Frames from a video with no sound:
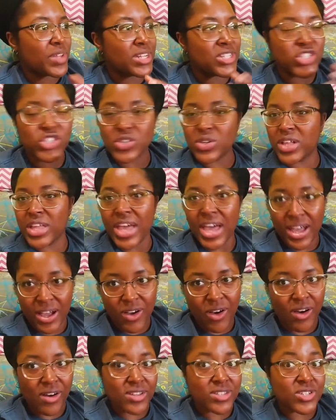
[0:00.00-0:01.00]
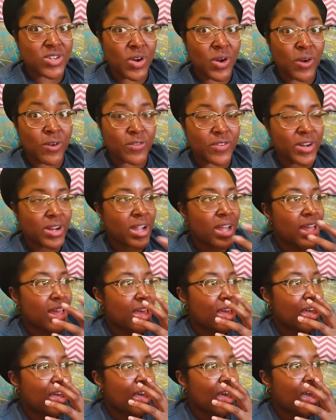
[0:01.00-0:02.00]
Juliet calls her over.
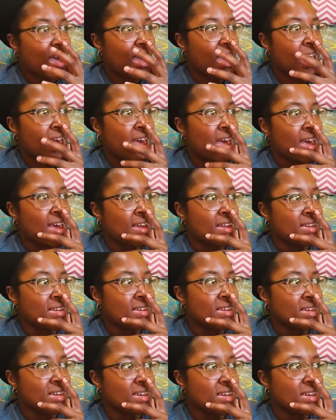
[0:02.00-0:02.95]
And